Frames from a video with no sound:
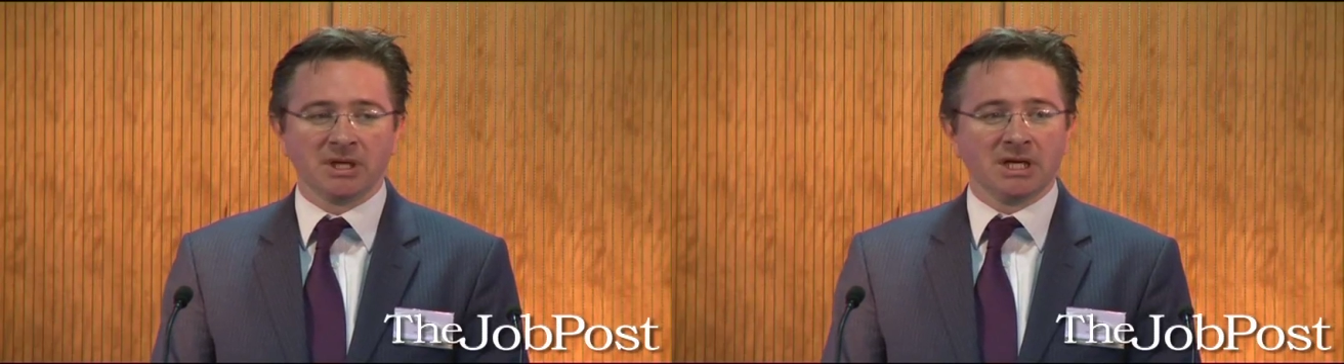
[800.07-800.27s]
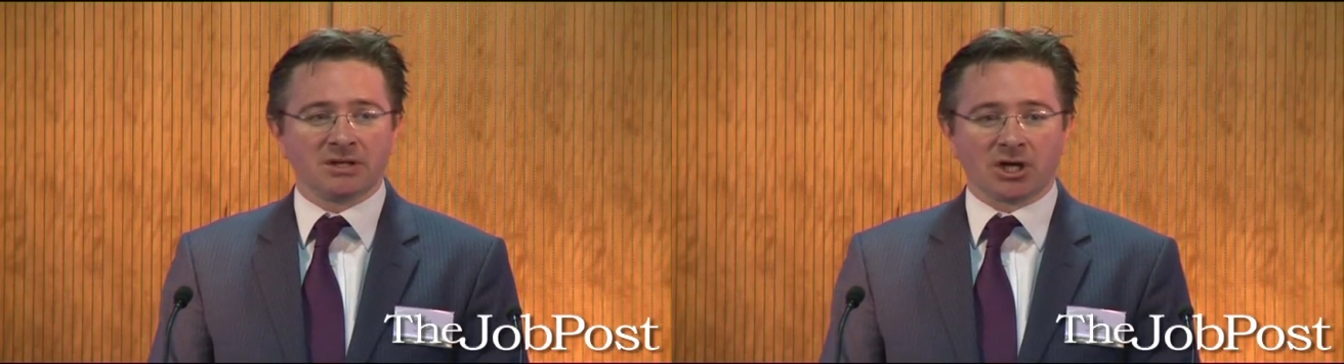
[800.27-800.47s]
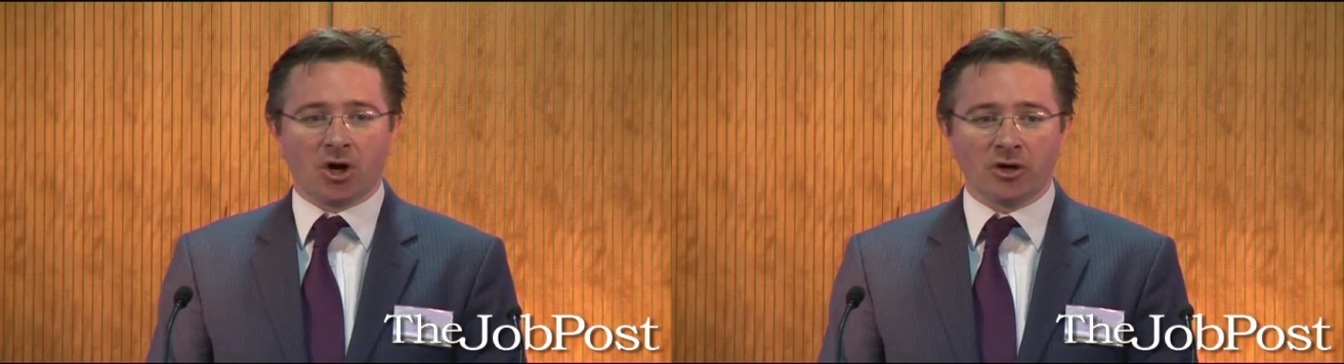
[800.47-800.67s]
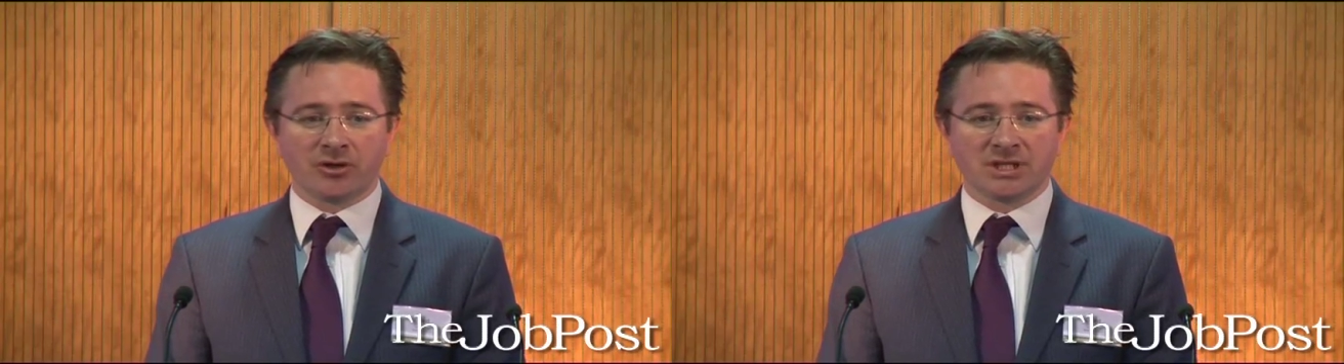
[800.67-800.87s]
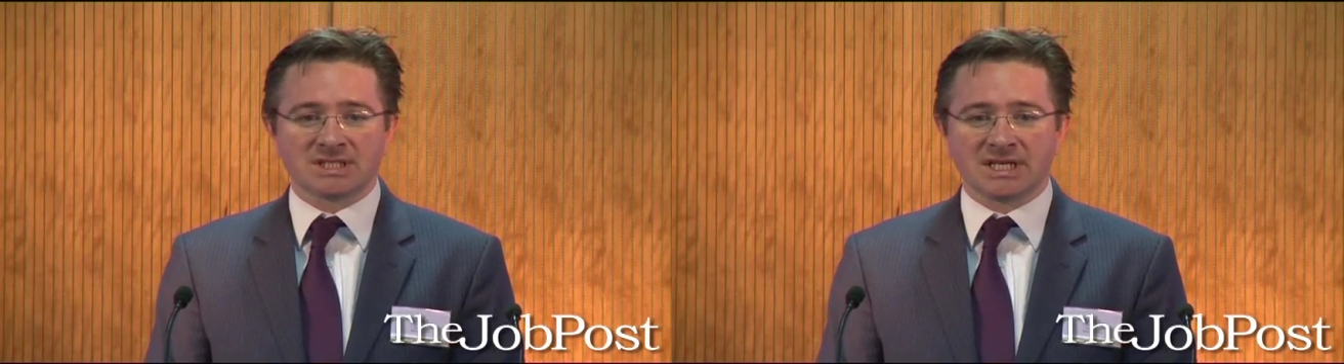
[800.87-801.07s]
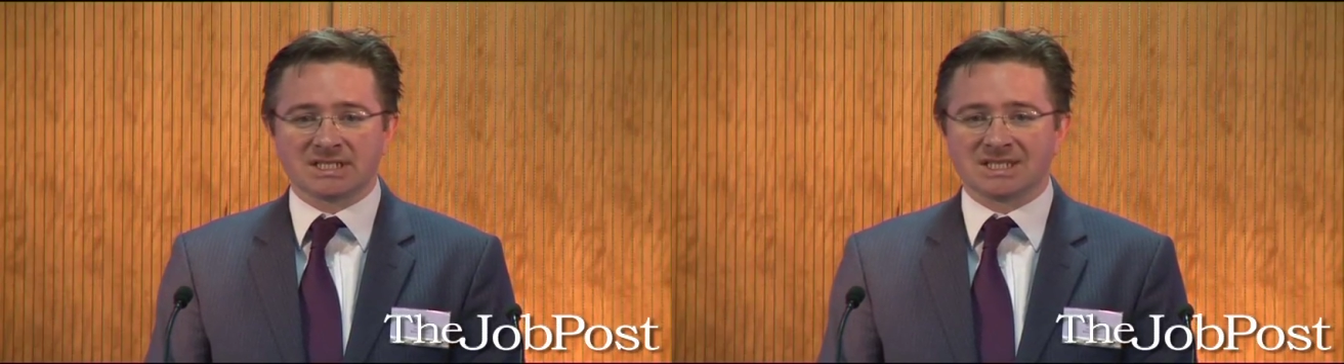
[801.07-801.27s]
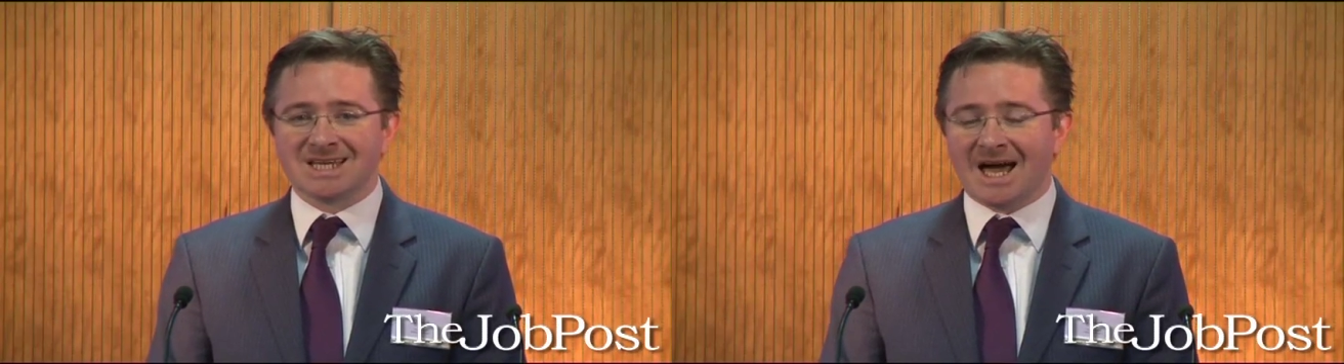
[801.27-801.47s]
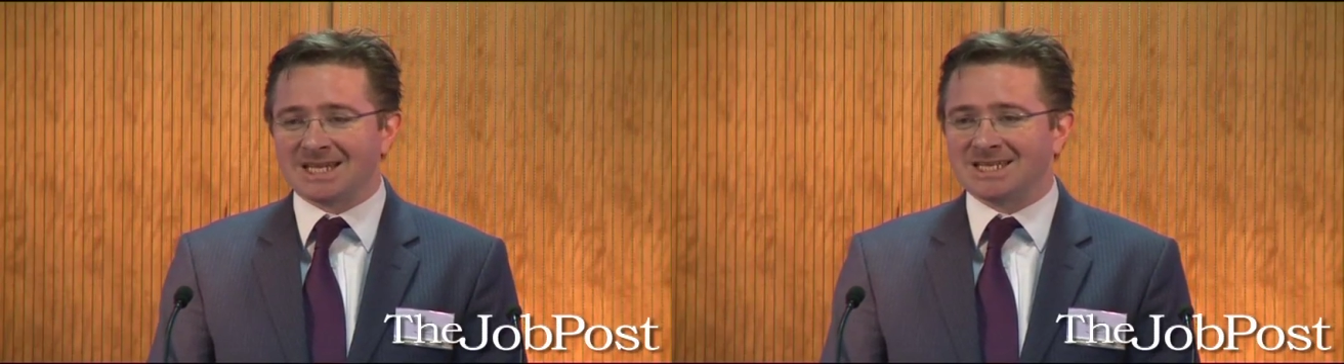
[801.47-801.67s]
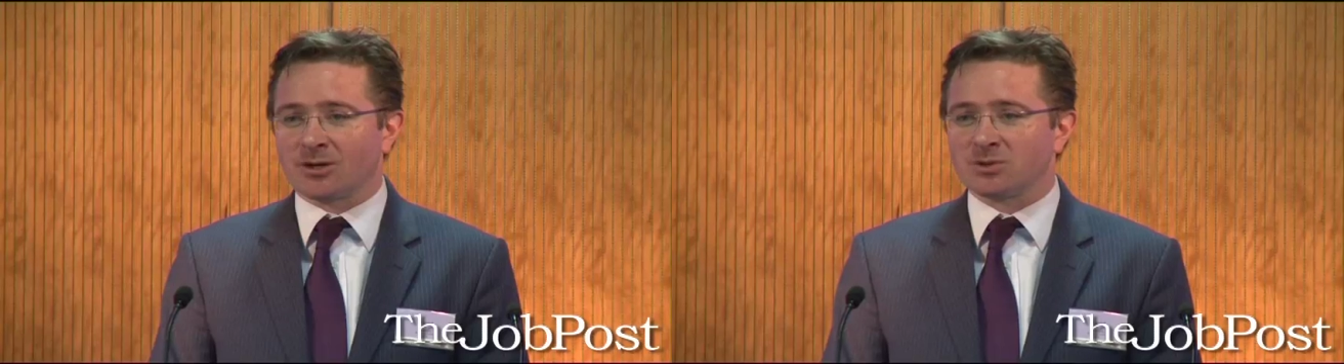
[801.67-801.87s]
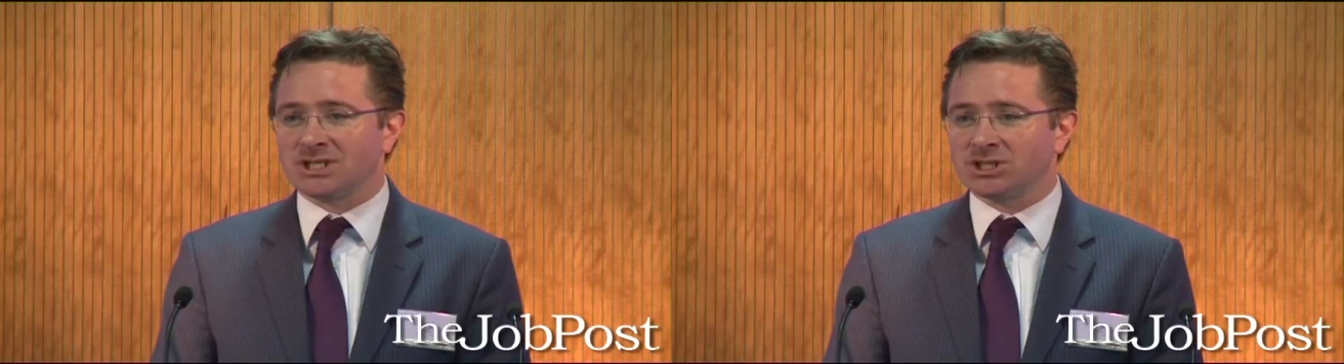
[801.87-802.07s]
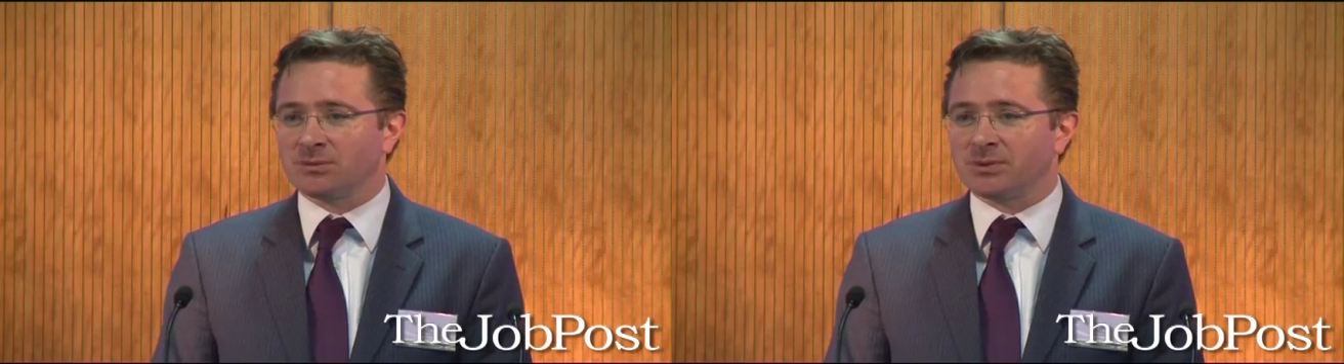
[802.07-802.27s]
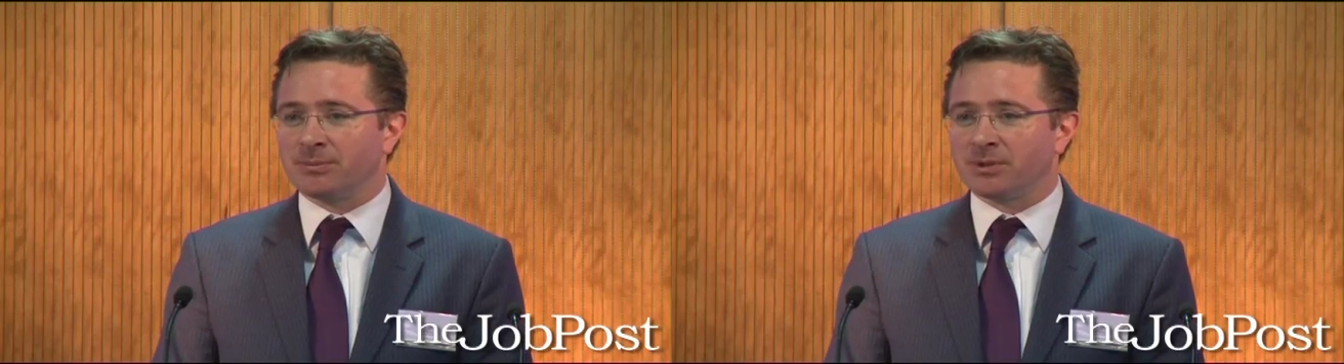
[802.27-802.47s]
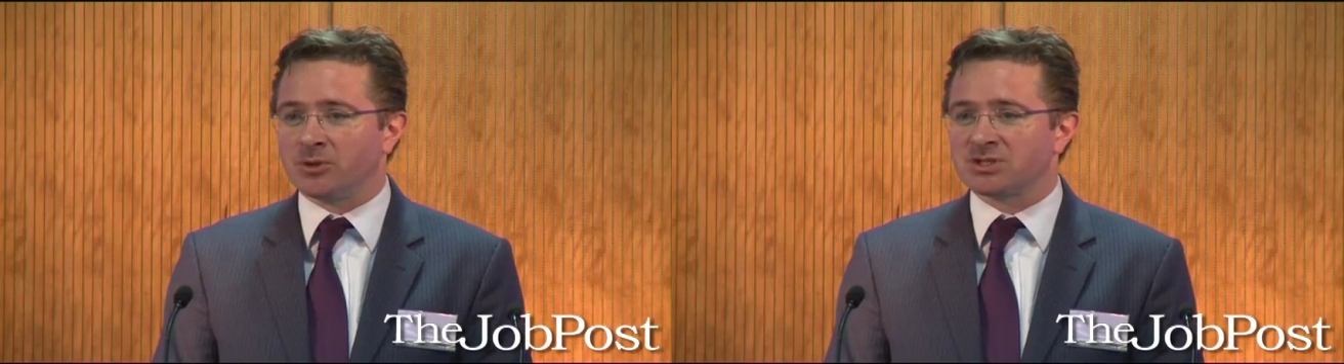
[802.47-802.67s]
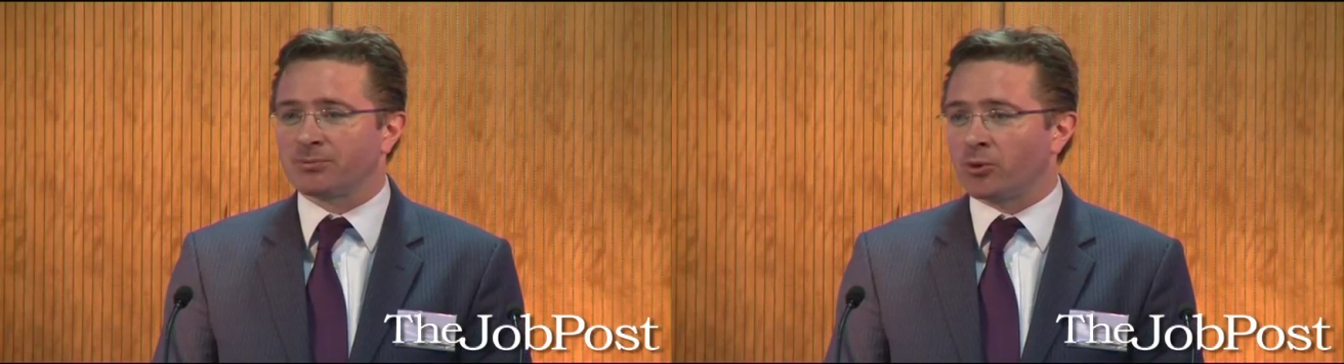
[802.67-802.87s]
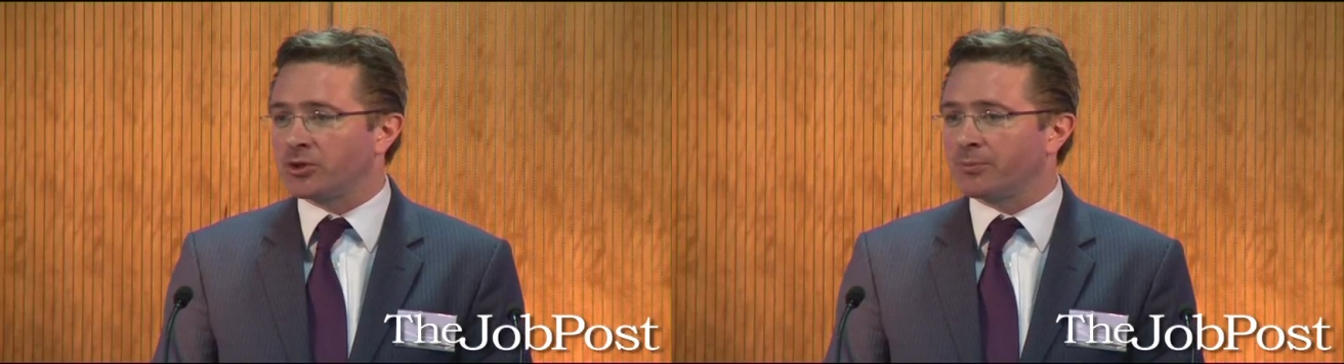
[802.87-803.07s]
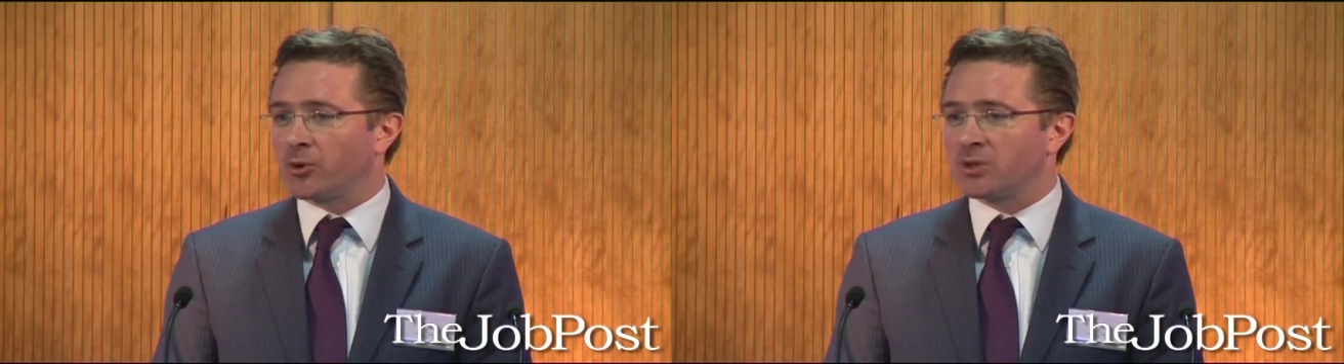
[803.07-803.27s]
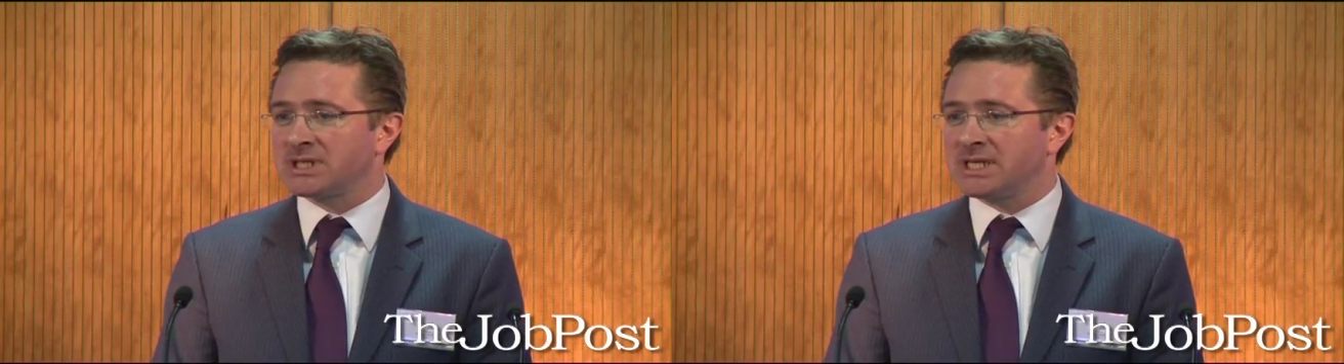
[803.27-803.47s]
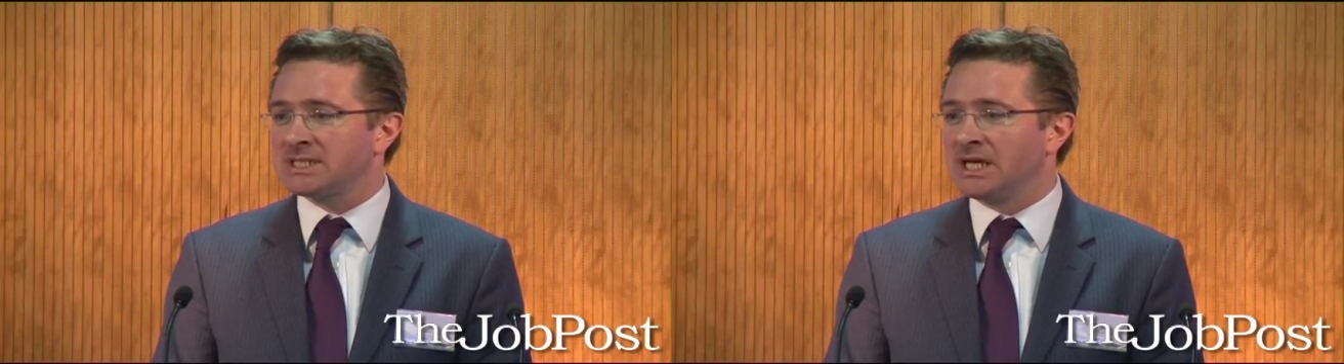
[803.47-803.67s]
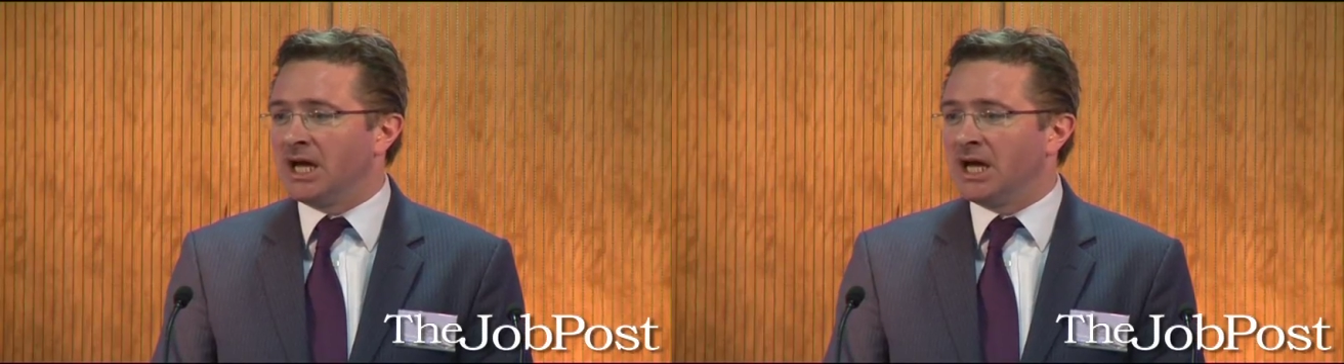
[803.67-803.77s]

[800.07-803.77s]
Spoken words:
that 160 talent acquisition people who support the process